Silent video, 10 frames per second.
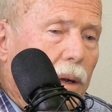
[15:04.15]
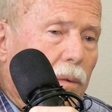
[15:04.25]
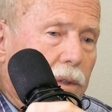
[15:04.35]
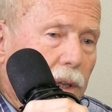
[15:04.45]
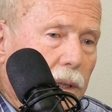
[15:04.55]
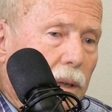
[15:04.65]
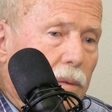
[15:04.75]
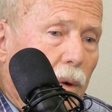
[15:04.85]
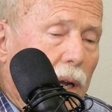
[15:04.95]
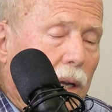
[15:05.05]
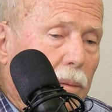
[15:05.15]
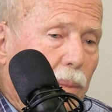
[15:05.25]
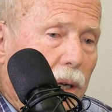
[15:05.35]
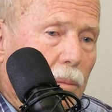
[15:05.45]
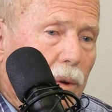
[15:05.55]
was in the
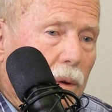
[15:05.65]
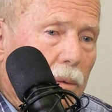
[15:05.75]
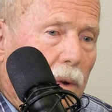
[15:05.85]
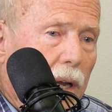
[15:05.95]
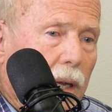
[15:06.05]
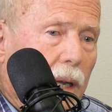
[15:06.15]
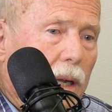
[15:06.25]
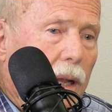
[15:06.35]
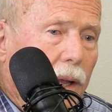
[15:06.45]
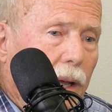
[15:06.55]
buckboard wagon,